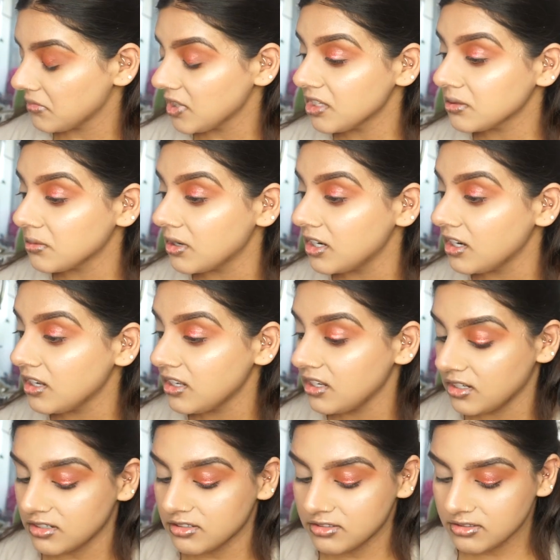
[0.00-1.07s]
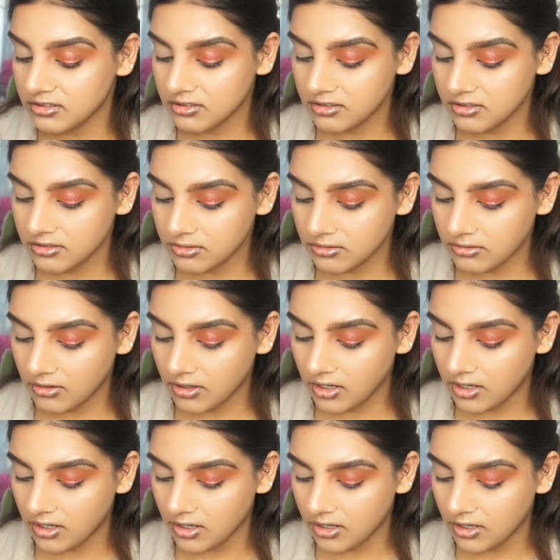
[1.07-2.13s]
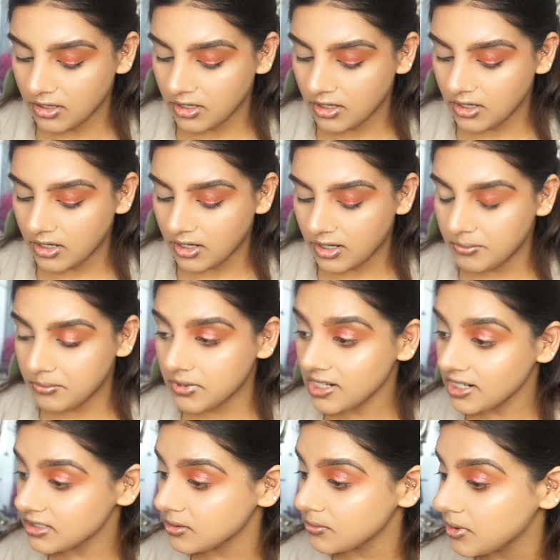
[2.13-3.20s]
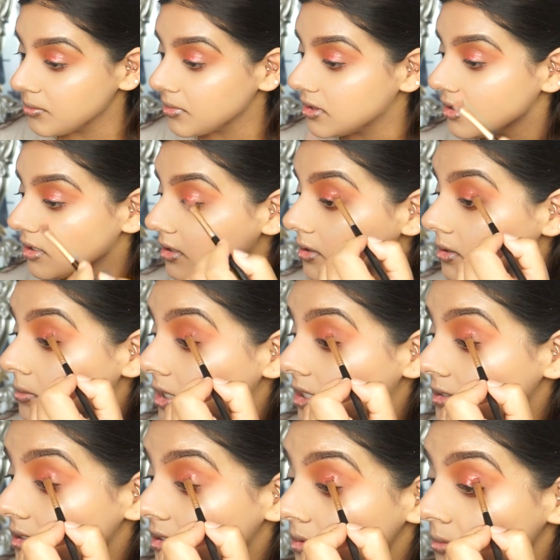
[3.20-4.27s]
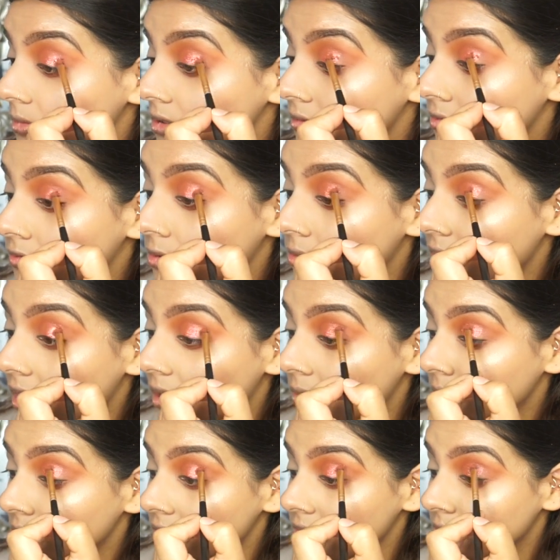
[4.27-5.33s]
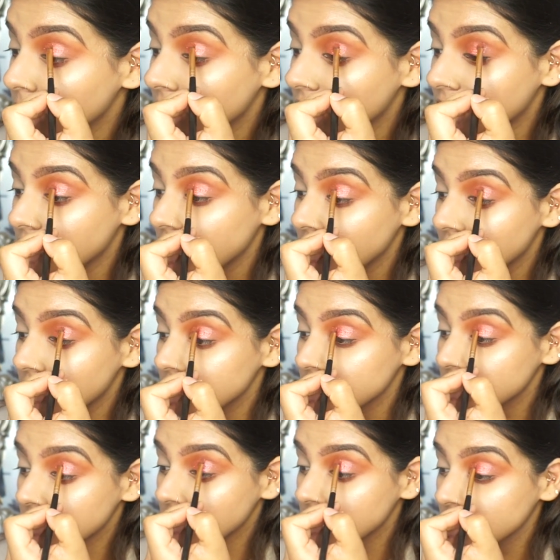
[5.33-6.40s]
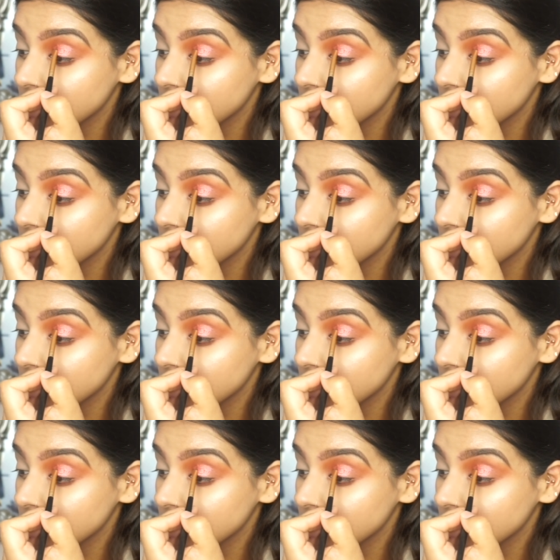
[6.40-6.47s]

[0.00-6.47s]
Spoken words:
That's quite nice. It's alright. I'm glad I went with the glue because I didn't want the fallout all over my face.